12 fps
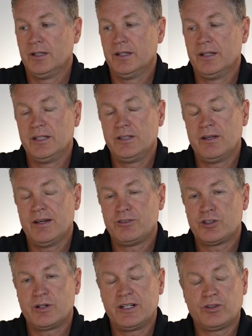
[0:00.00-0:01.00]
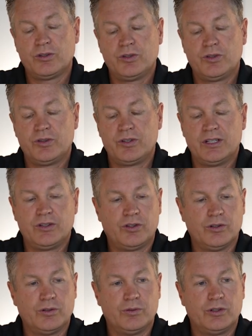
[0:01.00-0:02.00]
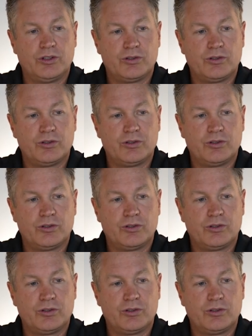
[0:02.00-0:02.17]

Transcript: And then you have translucency. So with